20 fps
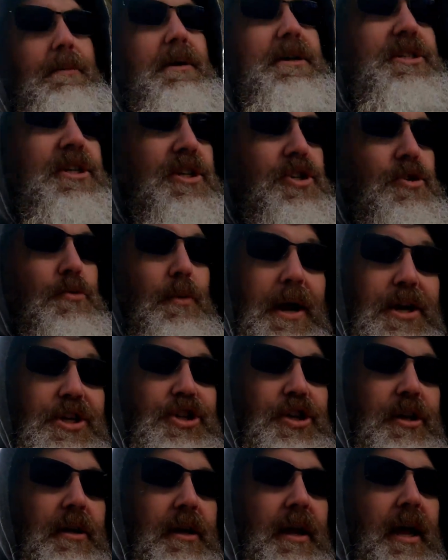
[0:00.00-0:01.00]
And my
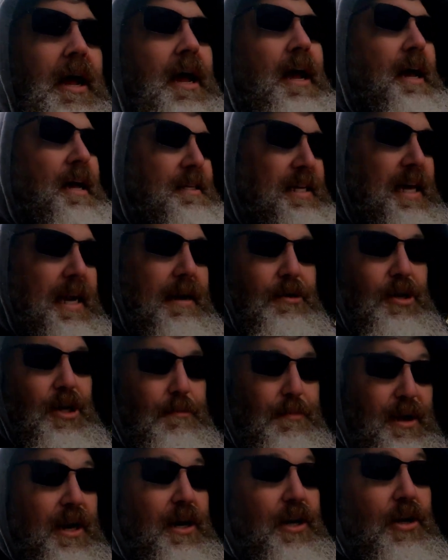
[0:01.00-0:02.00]
situation is that I'm
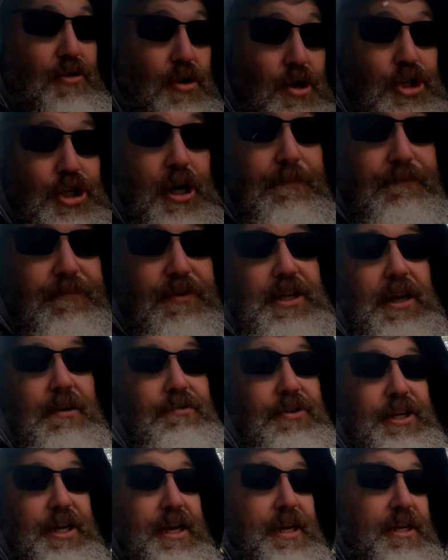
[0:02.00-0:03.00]
going to be on a cruise ship for
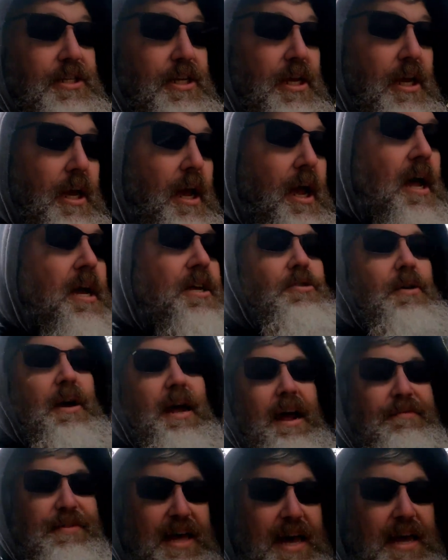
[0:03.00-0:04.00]
several days, so
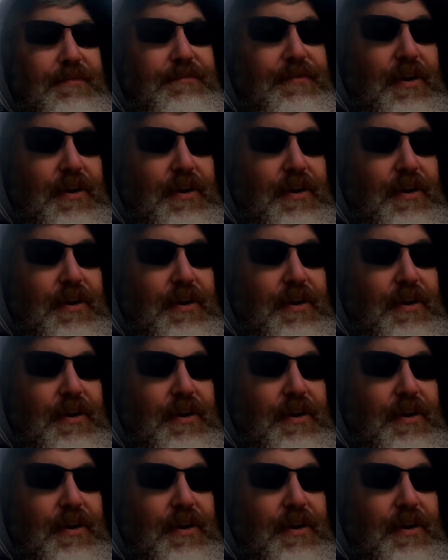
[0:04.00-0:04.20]
I have that